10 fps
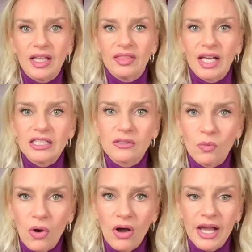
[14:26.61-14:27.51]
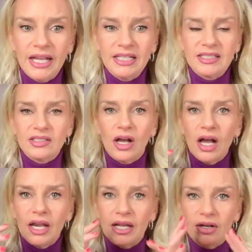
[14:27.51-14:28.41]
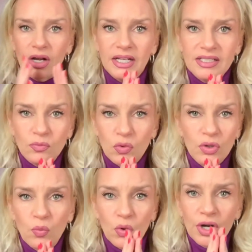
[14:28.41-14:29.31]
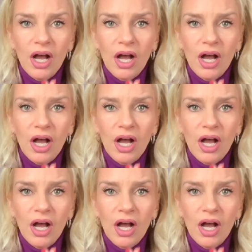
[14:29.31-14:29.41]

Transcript: And that's why it's not we're